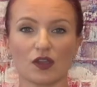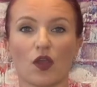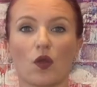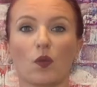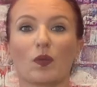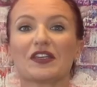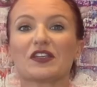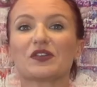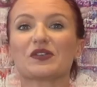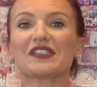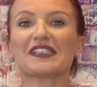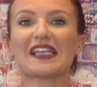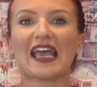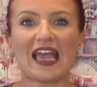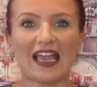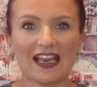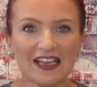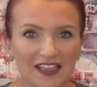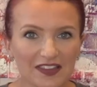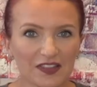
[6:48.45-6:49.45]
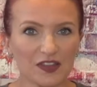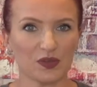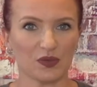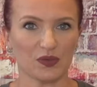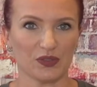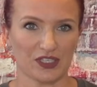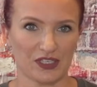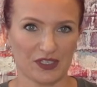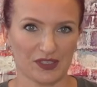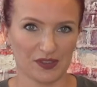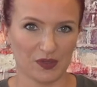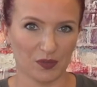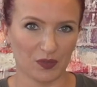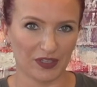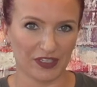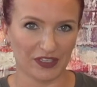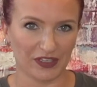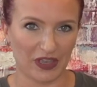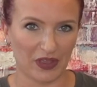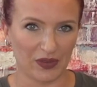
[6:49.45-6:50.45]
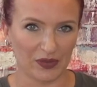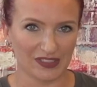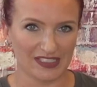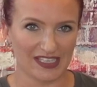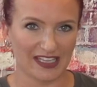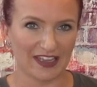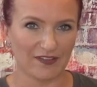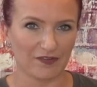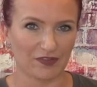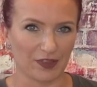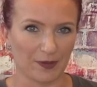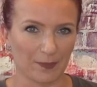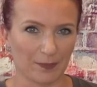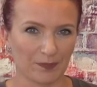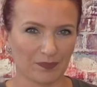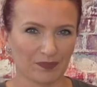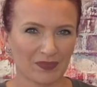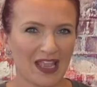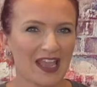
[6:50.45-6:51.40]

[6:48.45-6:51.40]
when you're telling the audience what you're going to give them.